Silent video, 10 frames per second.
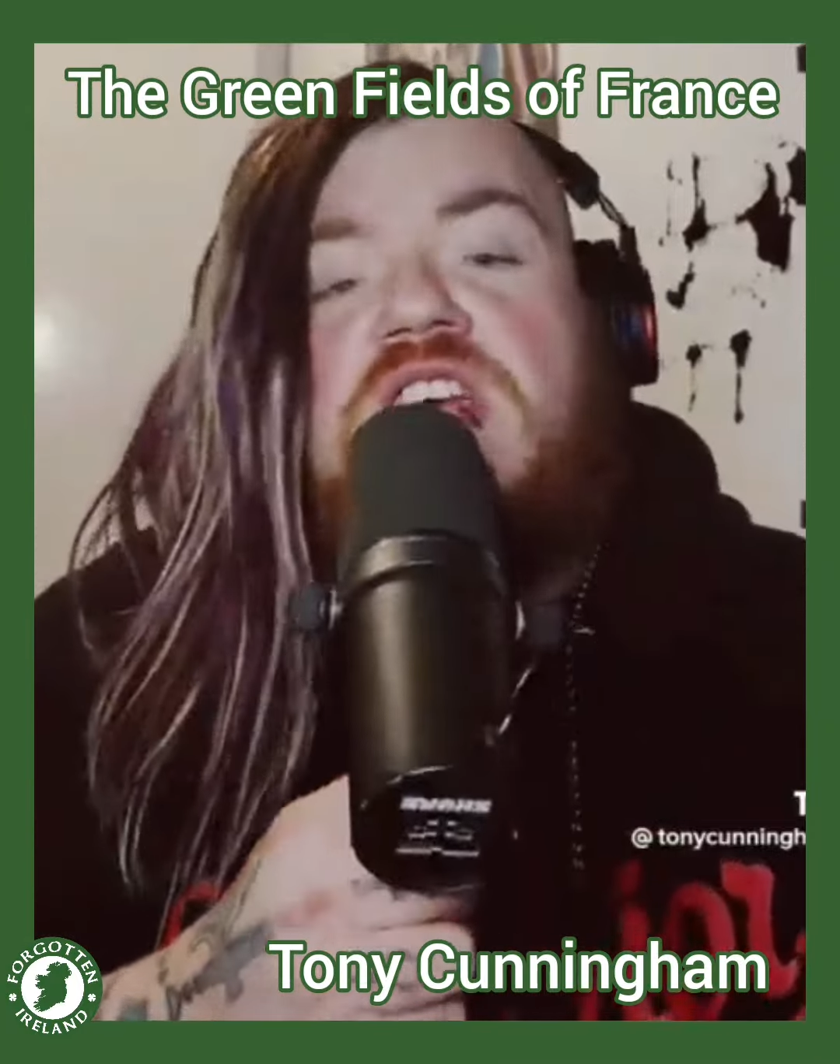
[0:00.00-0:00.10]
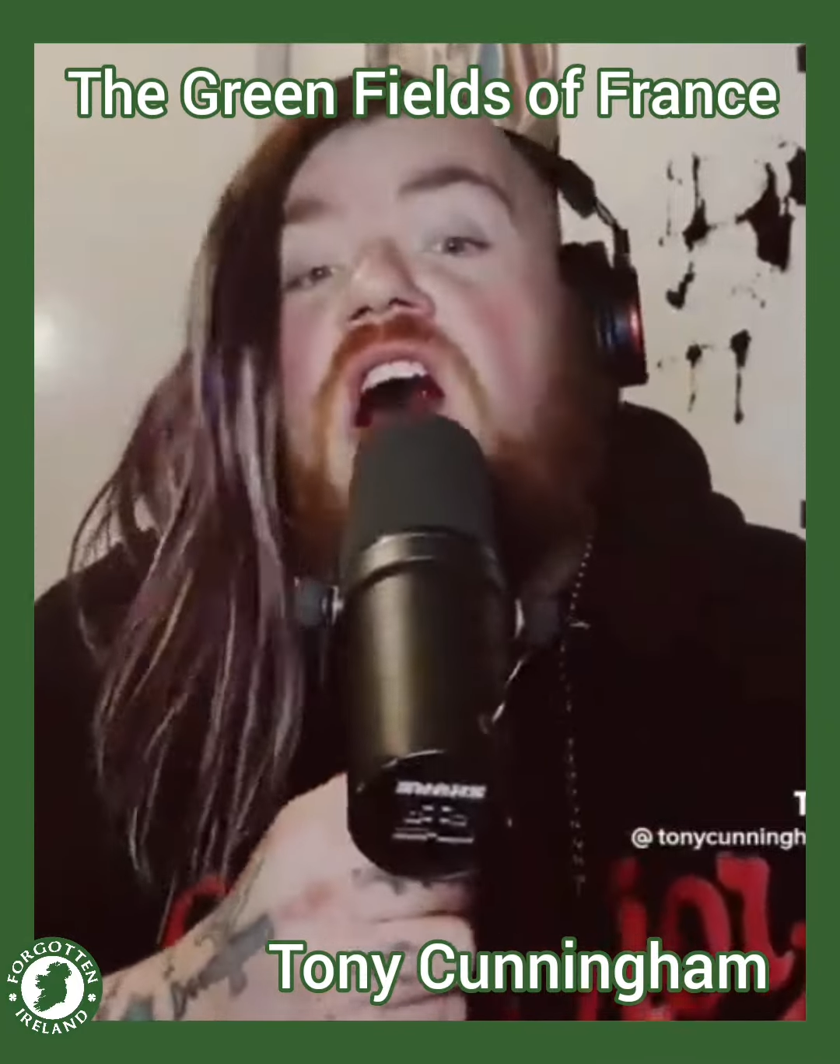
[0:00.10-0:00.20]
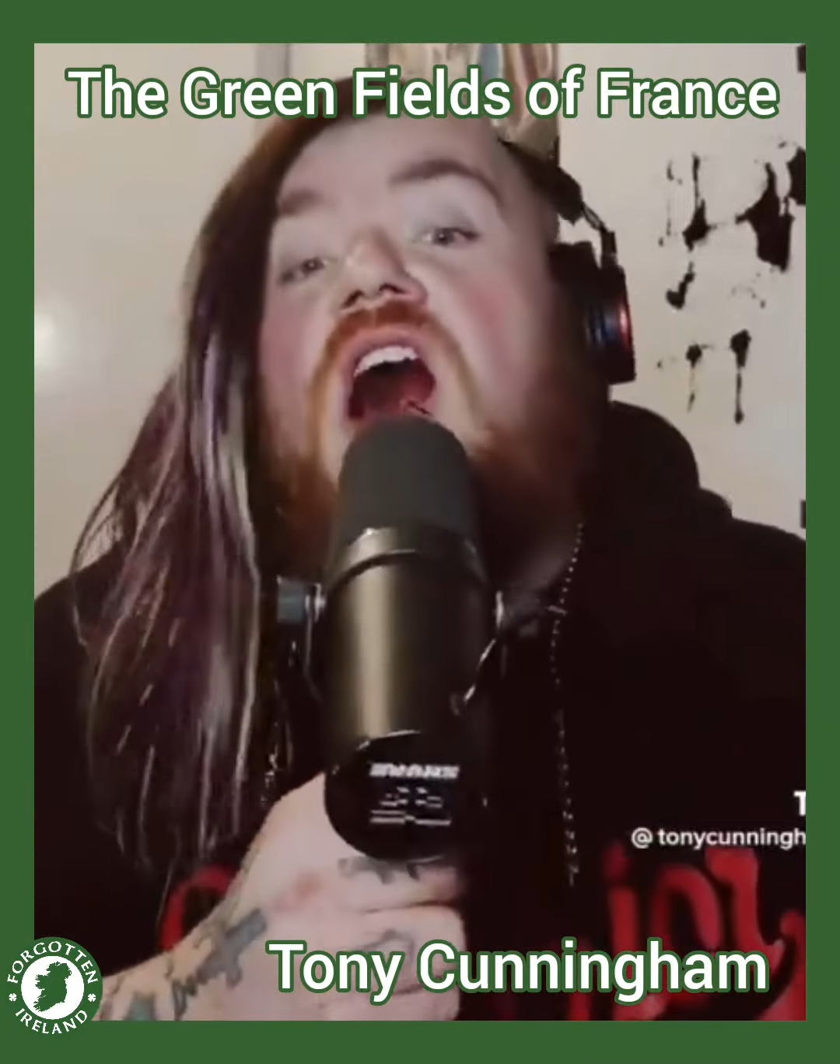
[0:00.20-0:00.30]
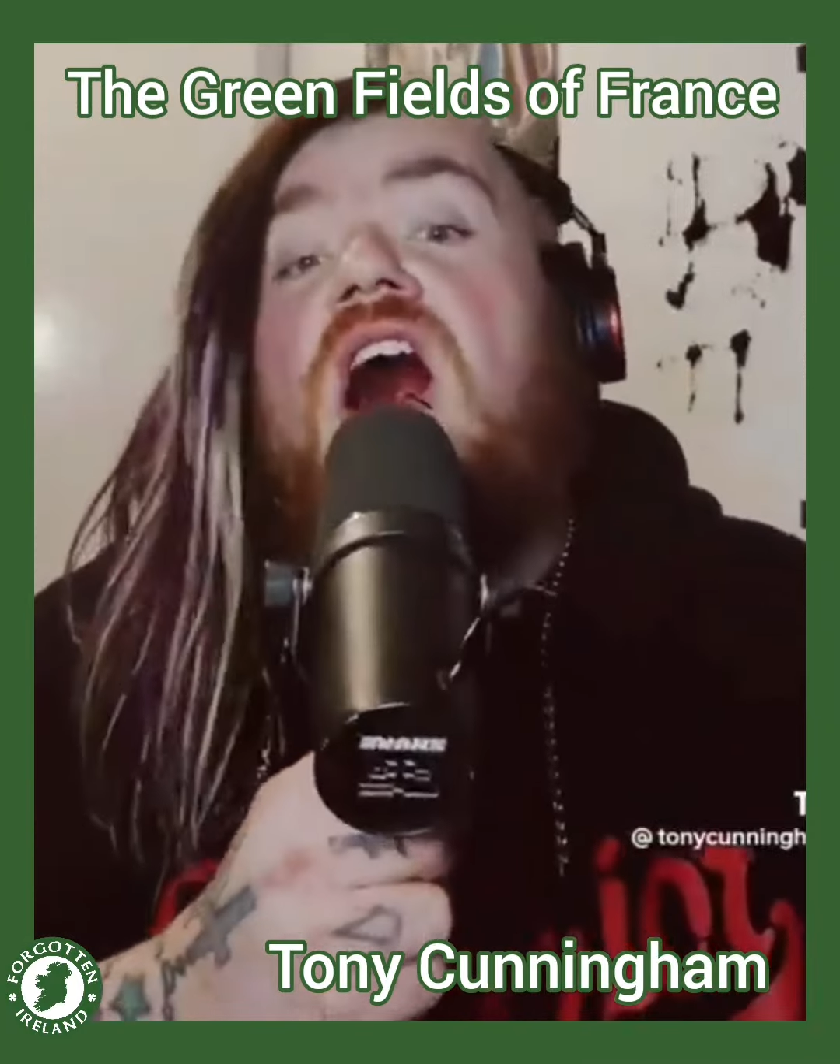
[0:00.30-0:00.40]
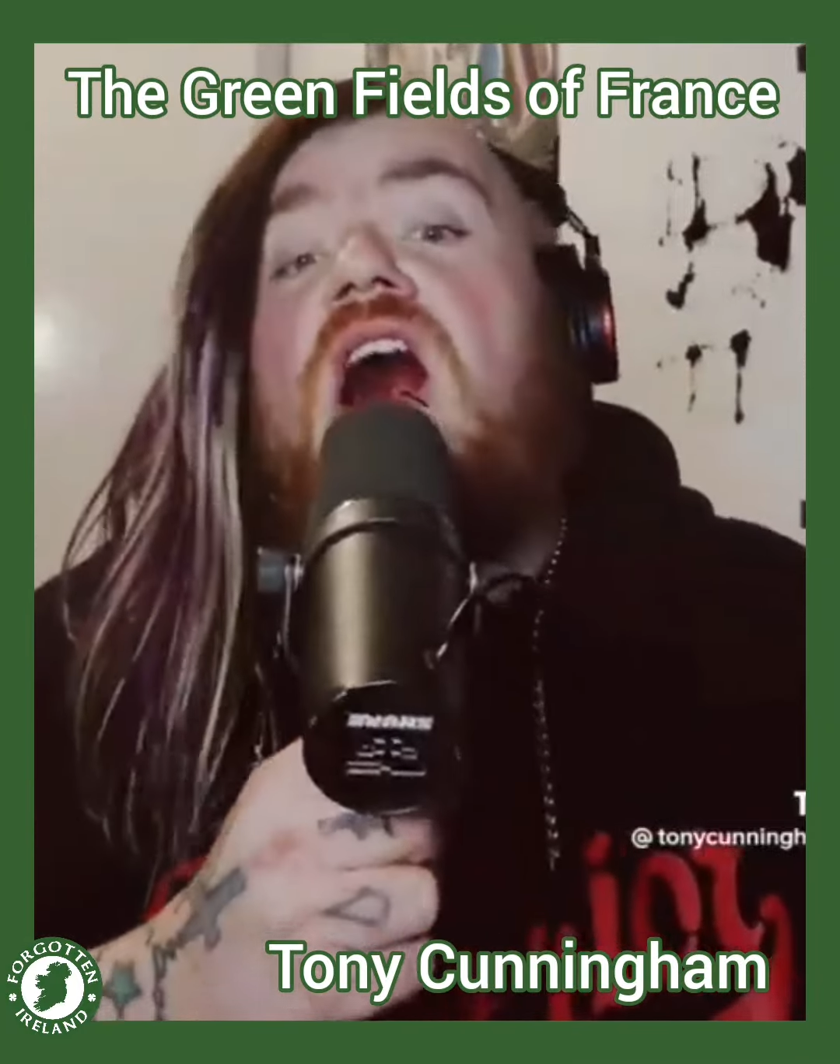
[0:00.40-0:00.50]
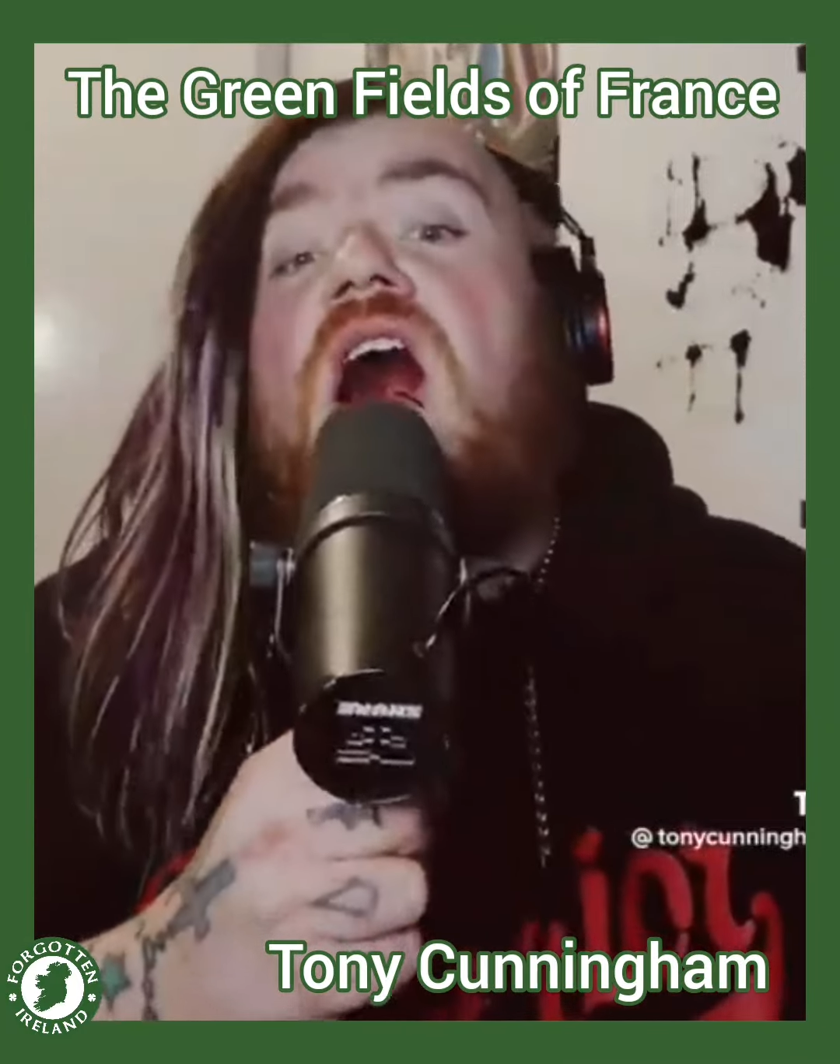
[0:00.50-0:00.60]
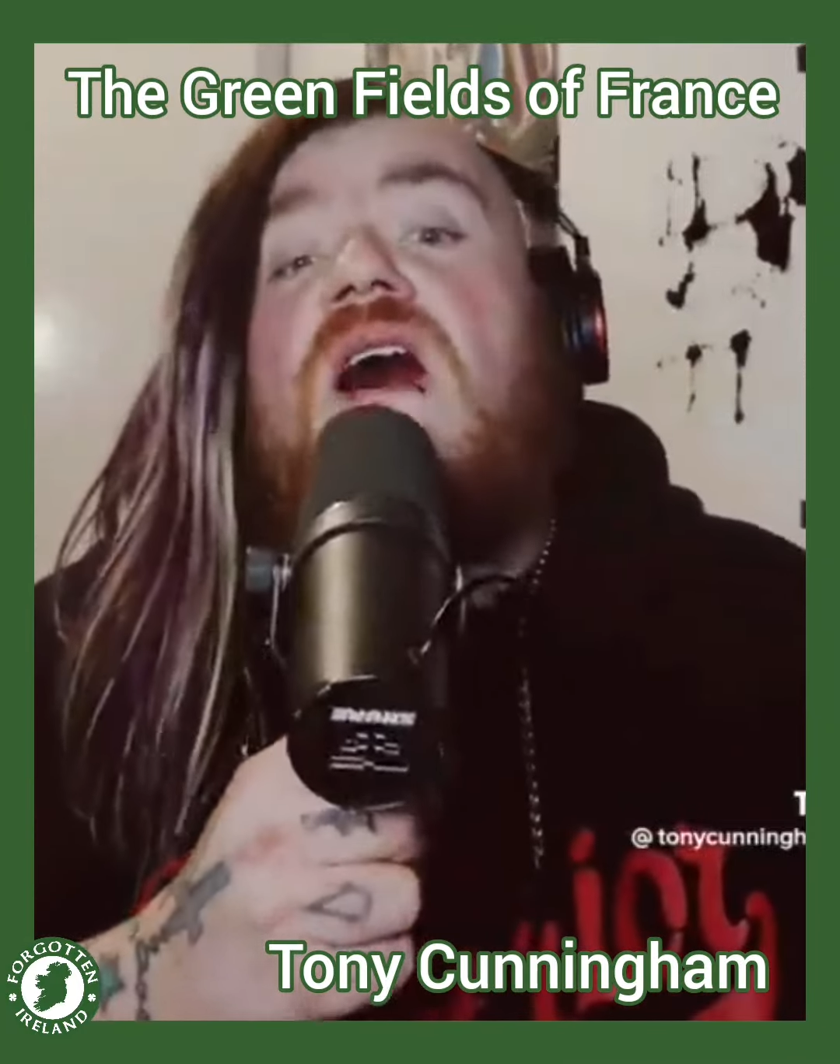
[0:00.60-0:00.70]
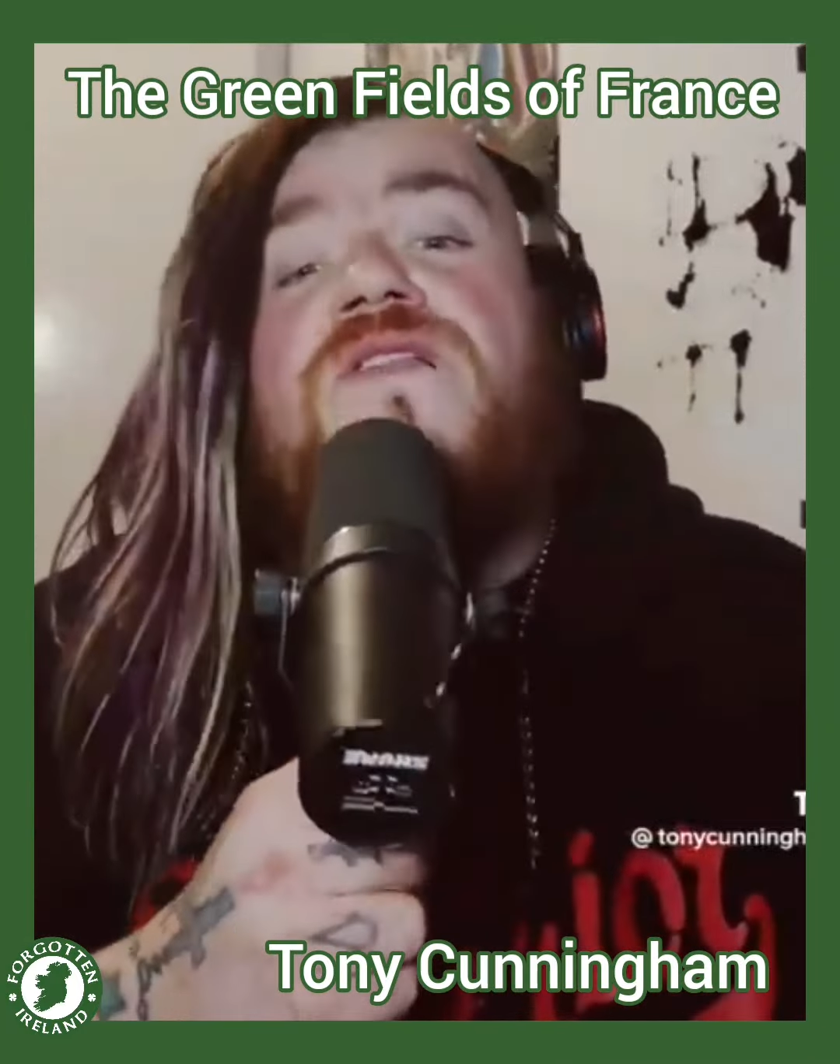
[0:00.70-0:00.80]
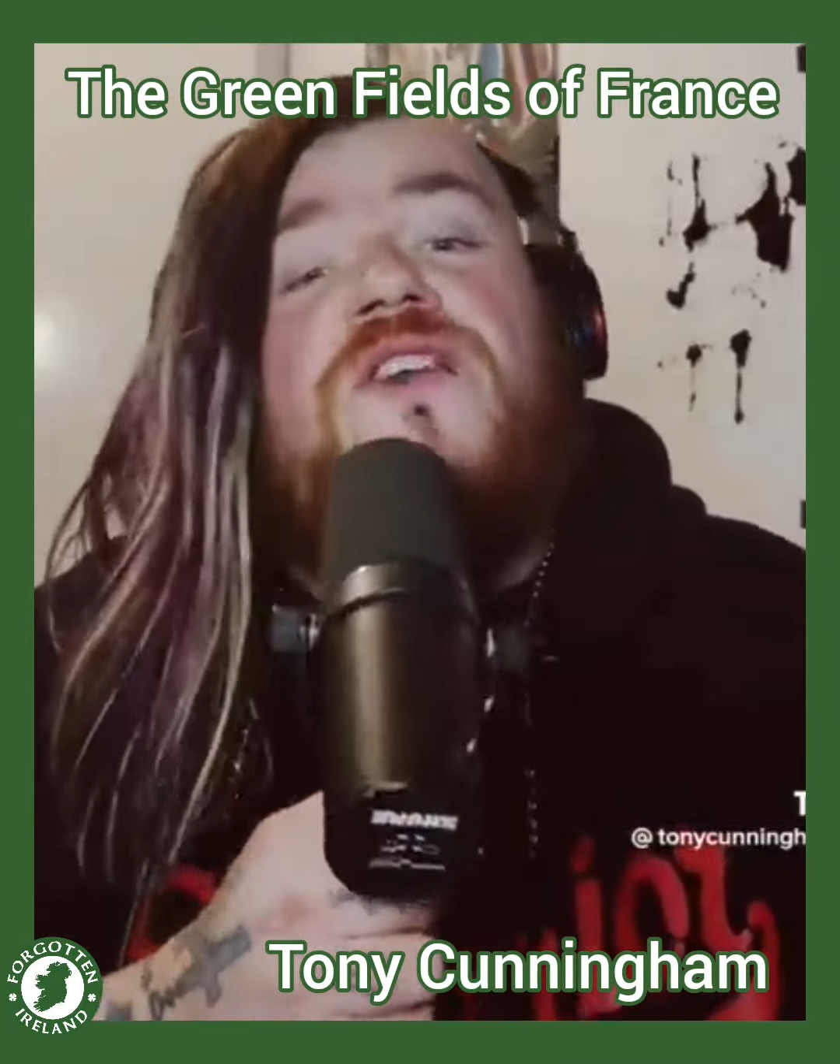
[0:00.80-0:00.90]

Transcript: of the